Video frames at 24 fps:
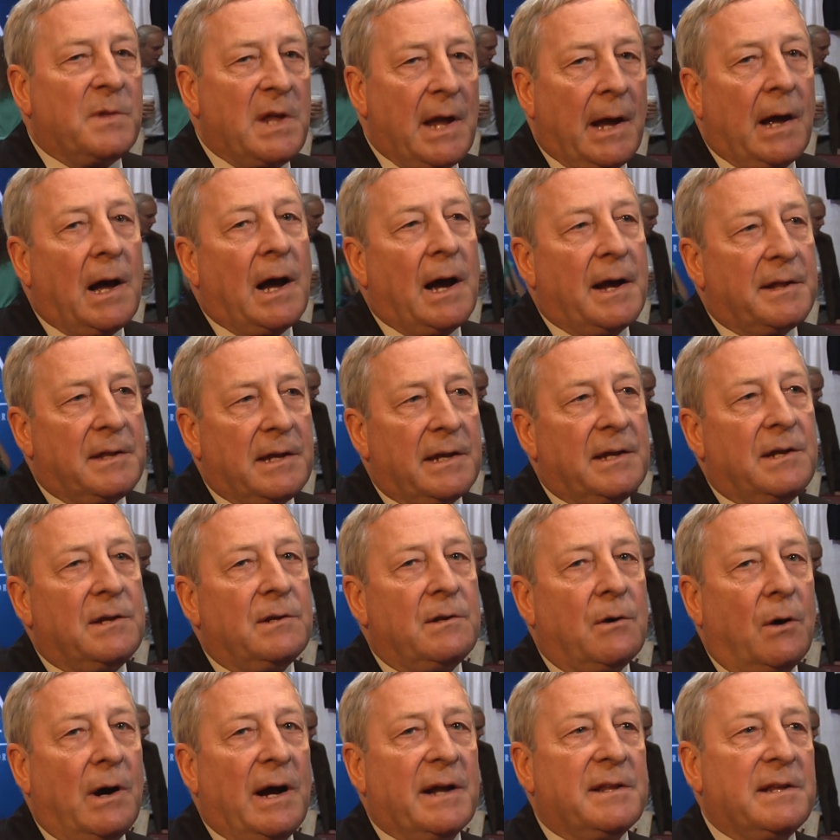Yeah, I think, you
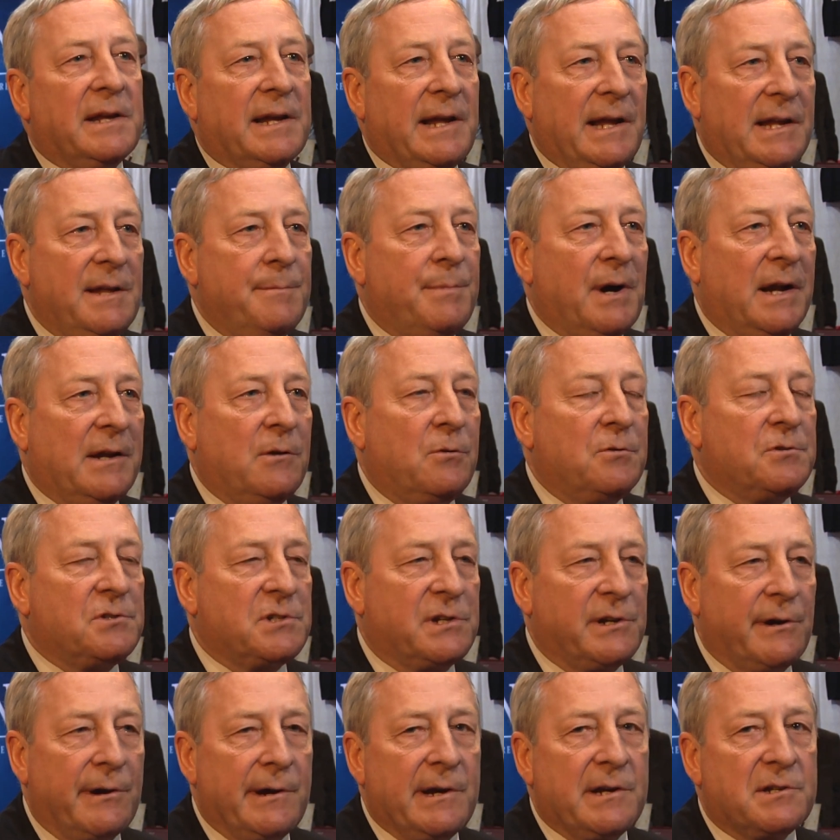know, I think anybody who's
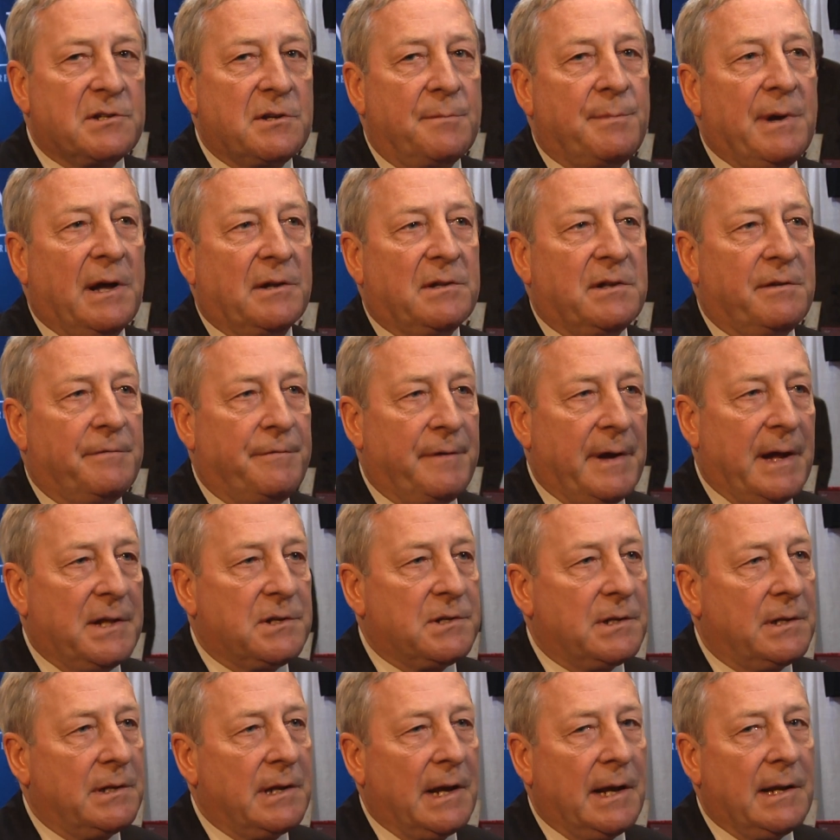serious about
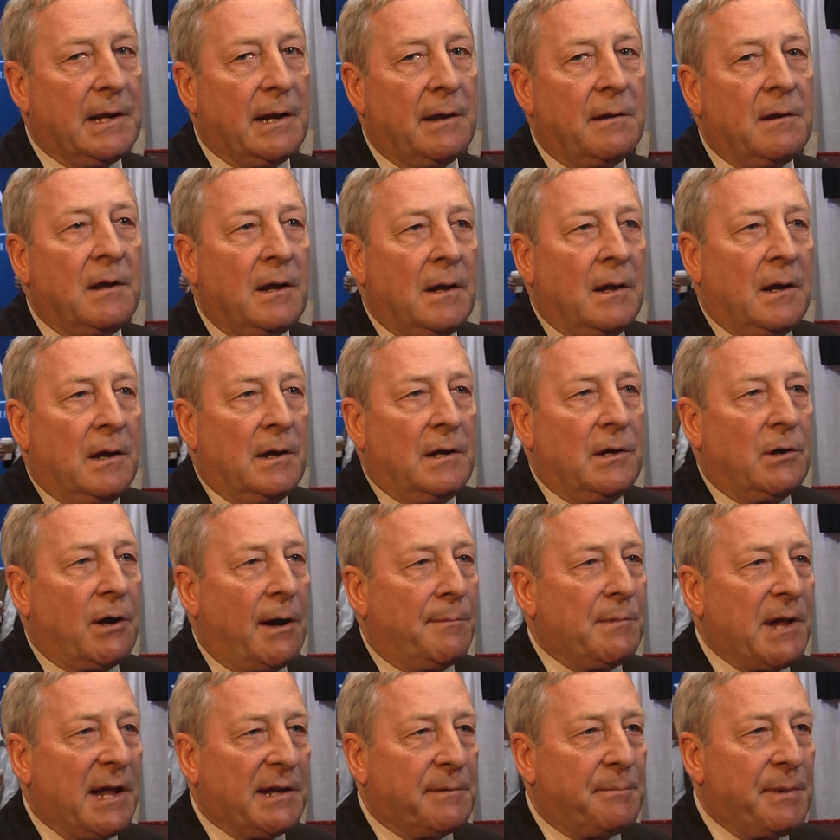defense, and you know,
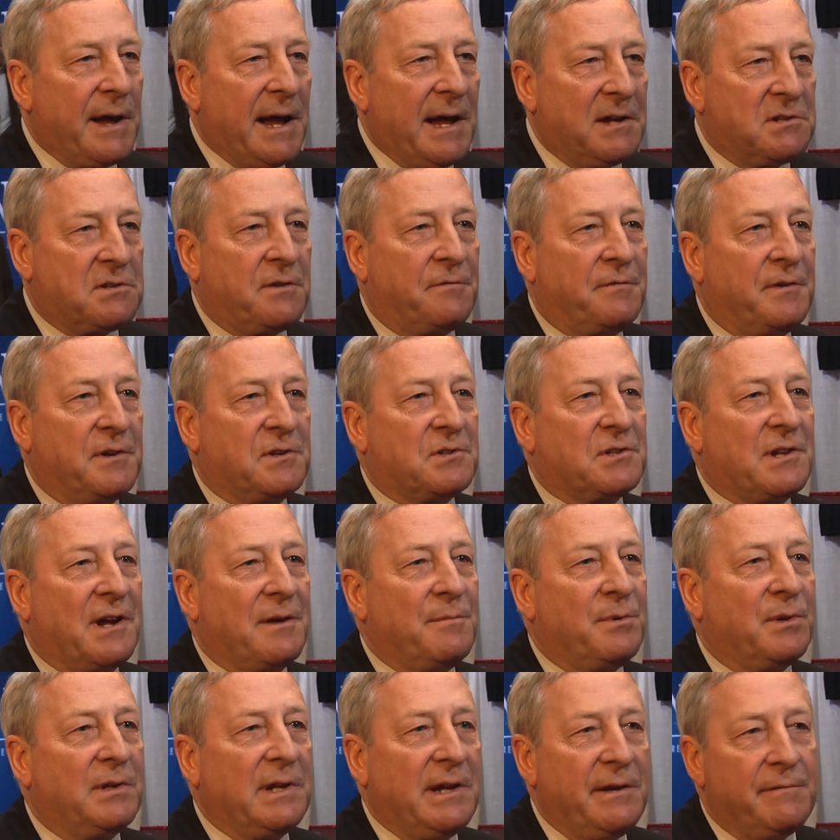I'm not a pacifist. I
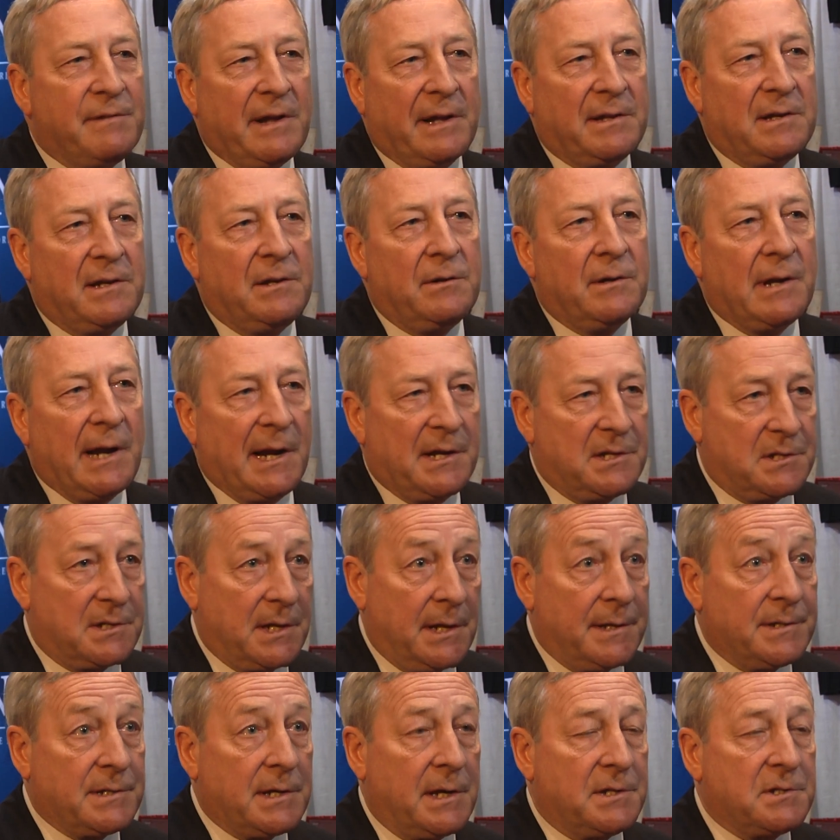believe that the United
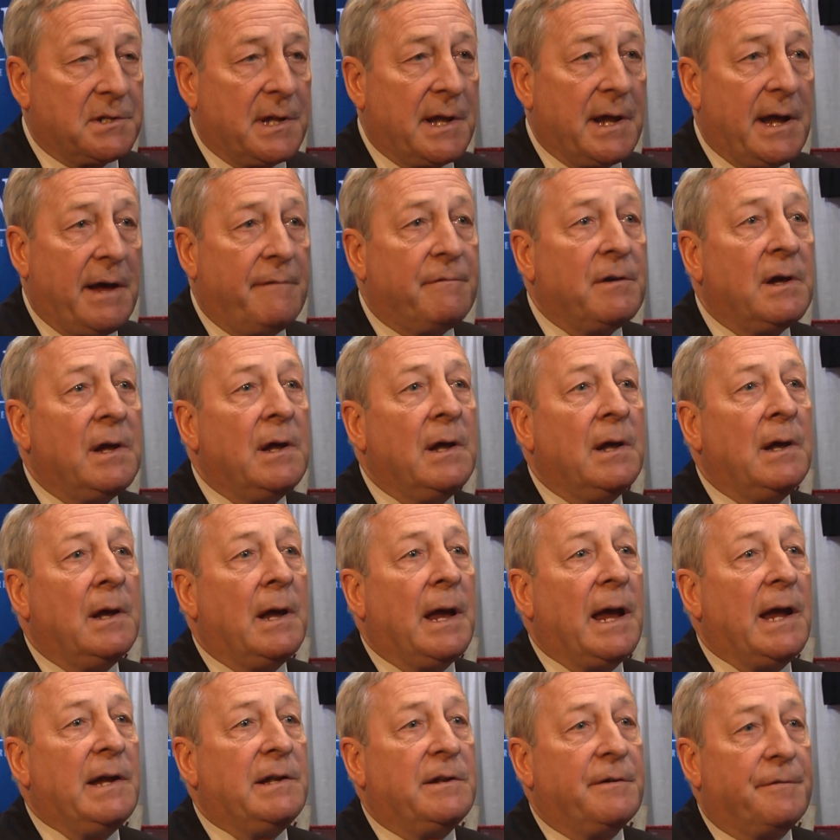States has to have
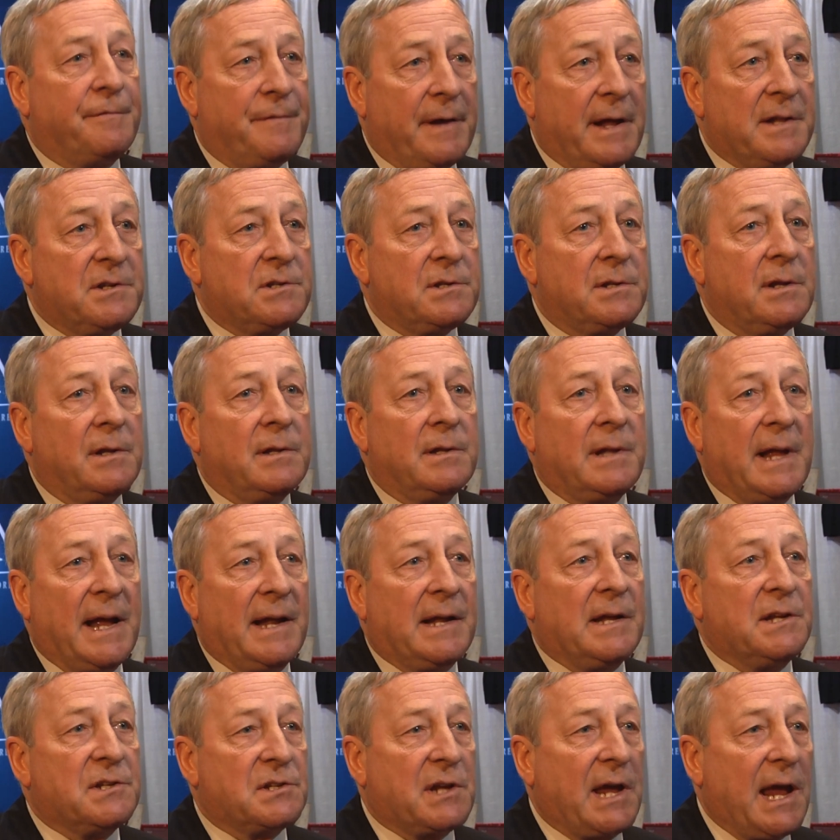a defense
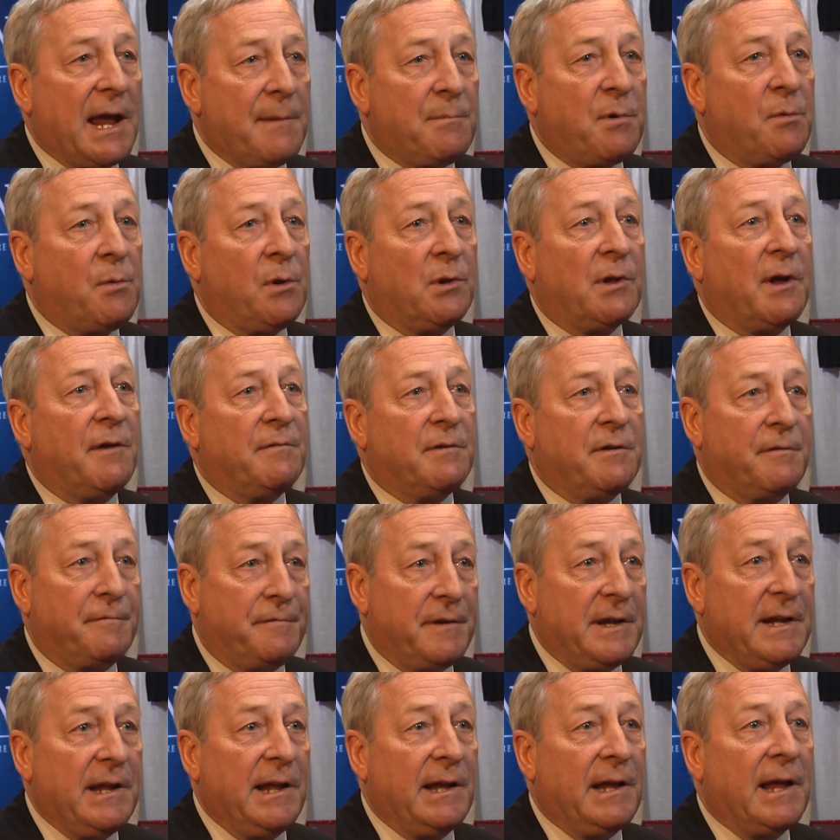that is capable of
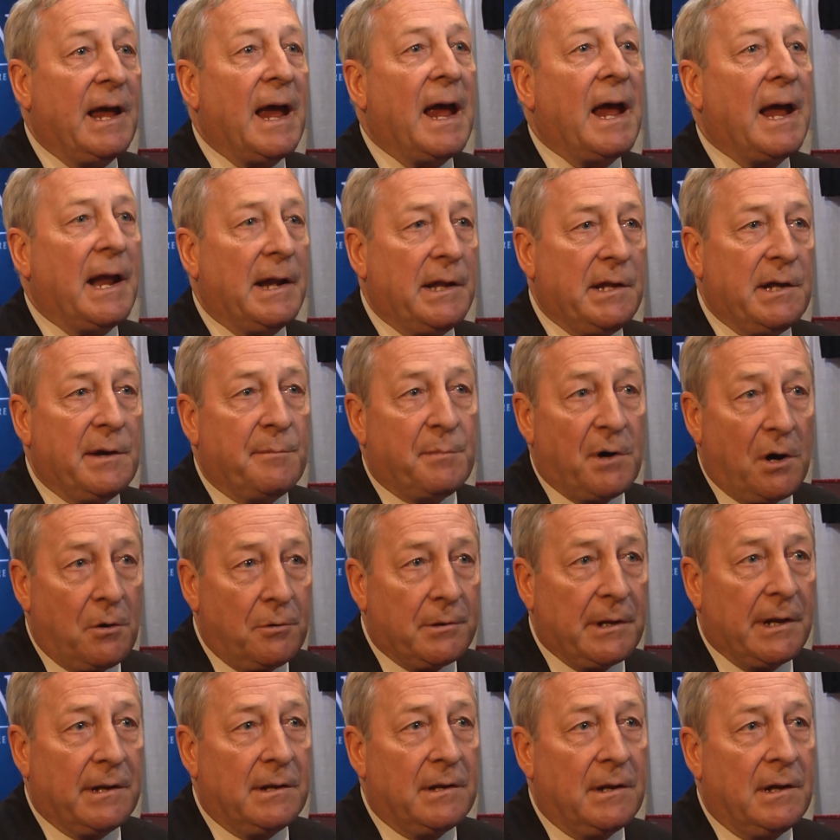defeating any
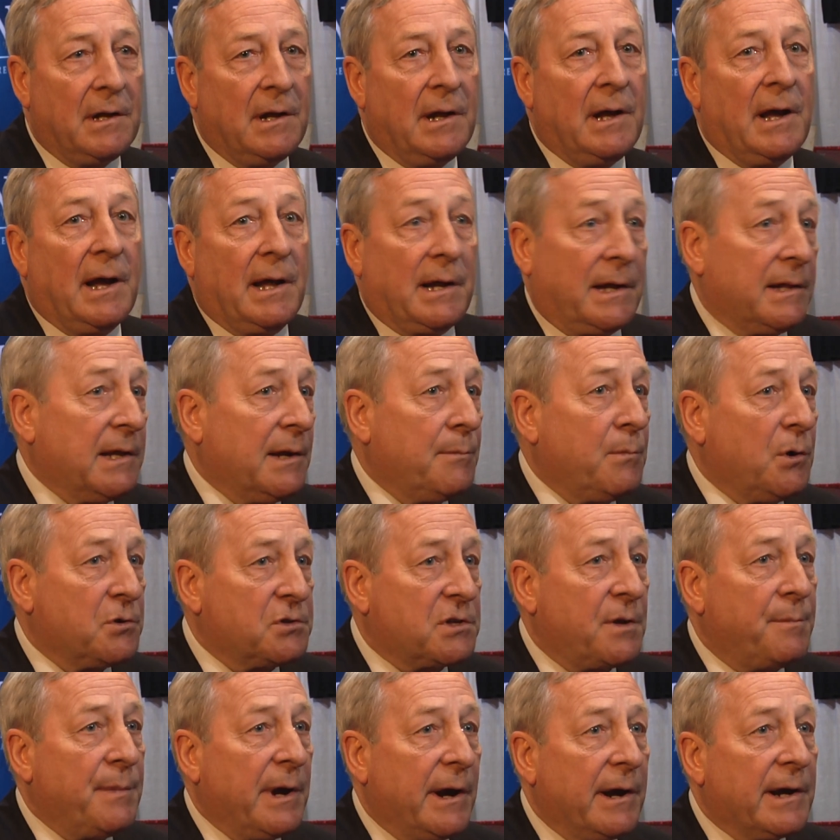opponent. And I think
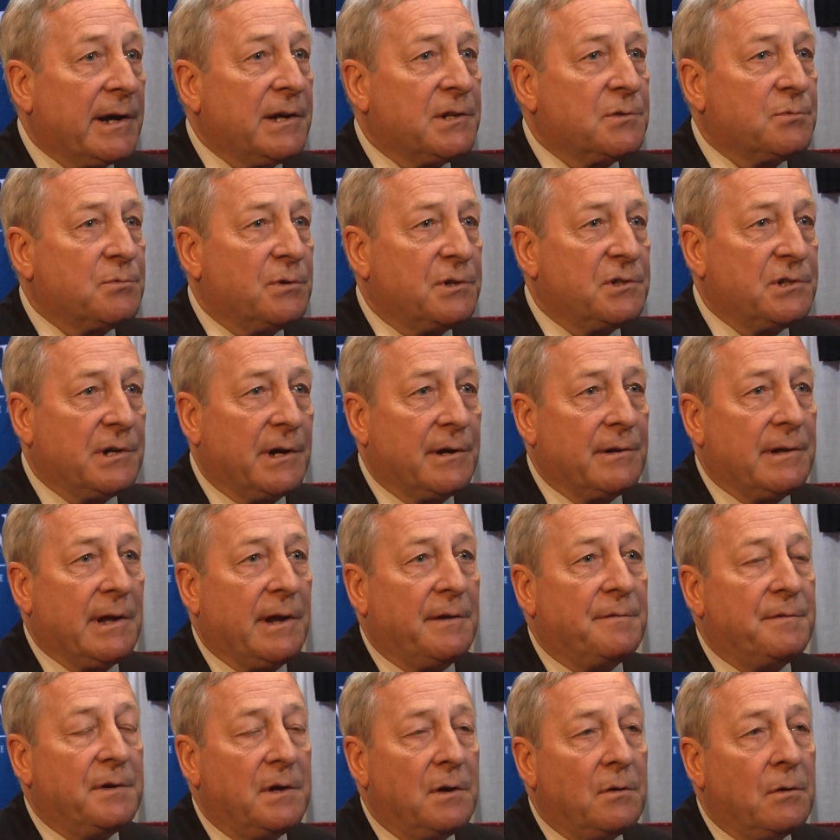most Americans would share
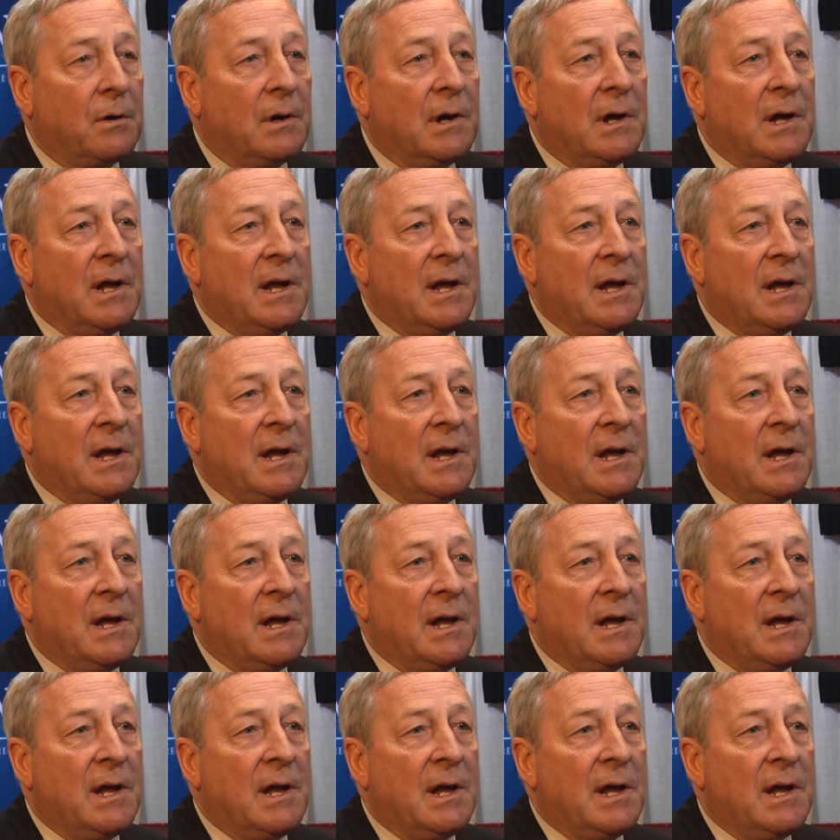that view.